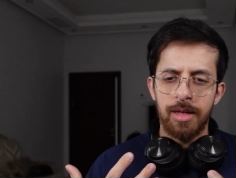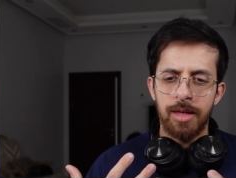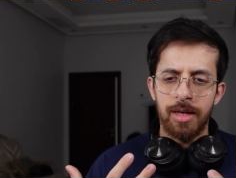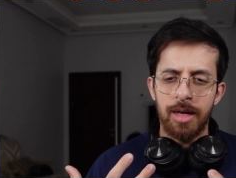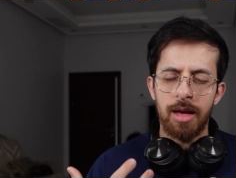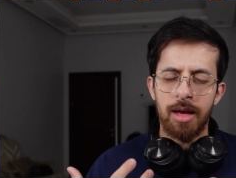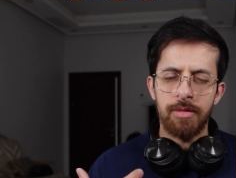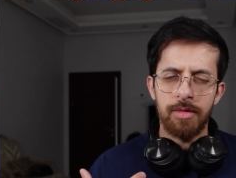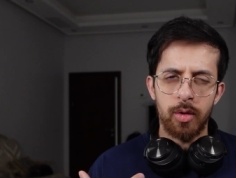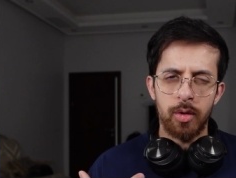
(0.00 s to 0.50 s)

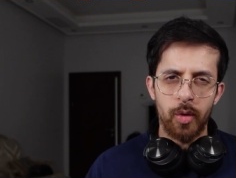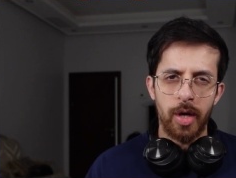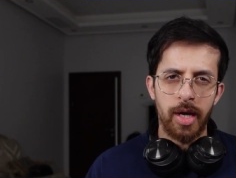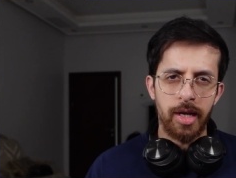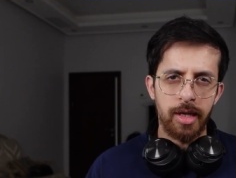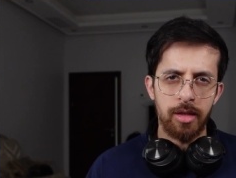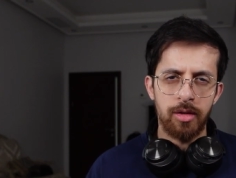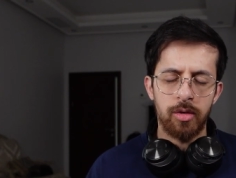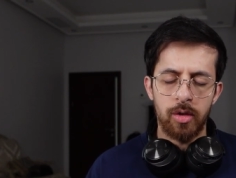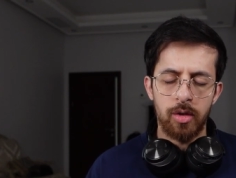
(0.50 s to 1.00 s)
heavy
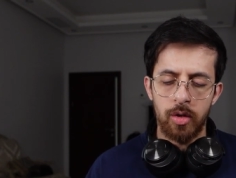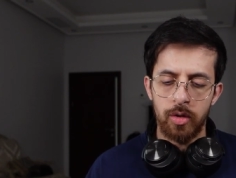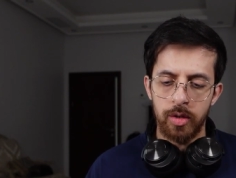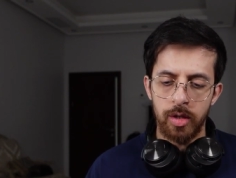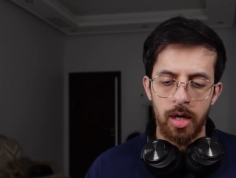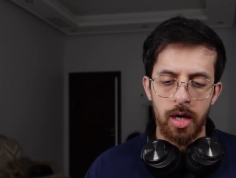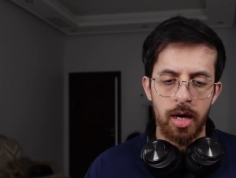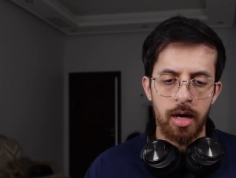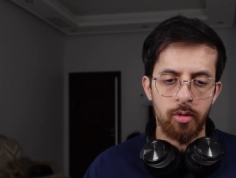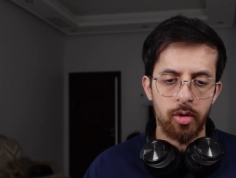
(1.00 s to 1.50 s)
weight on
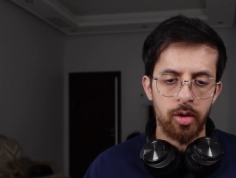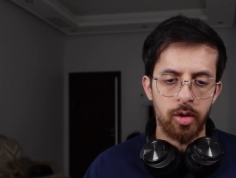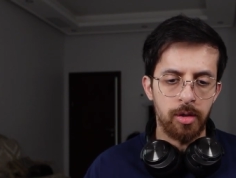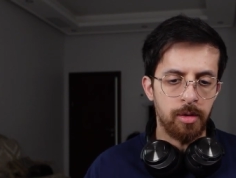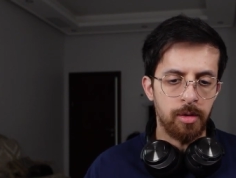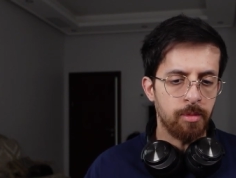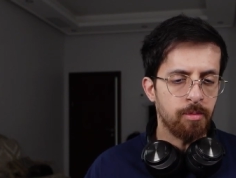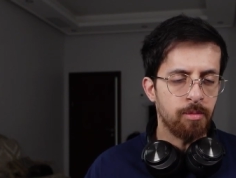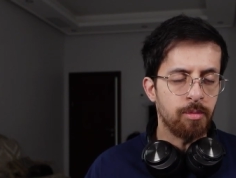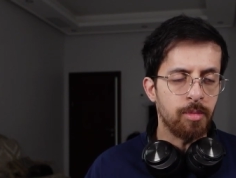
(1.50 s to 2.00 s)
our